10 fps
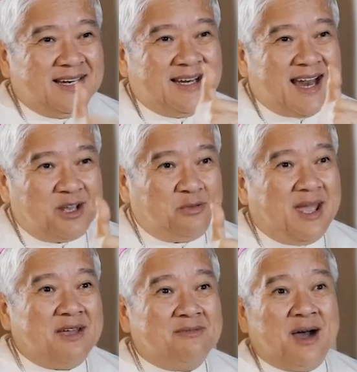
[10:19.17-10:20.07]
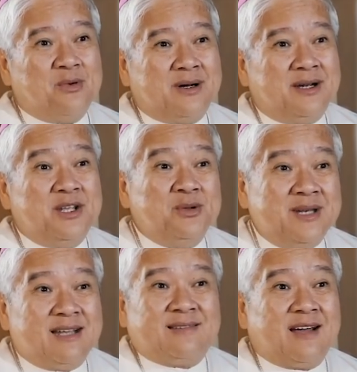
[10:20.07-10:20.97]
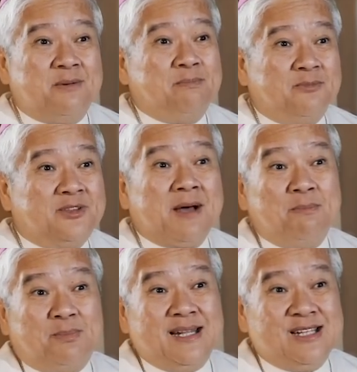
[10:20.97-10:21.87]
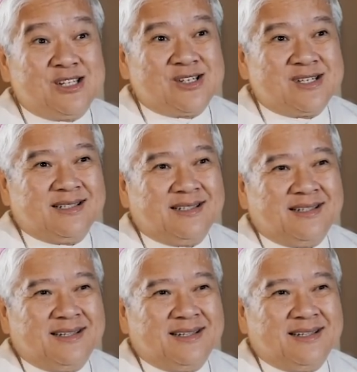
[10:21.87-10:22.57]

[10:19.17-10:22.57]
Like we have our unique thumbprints.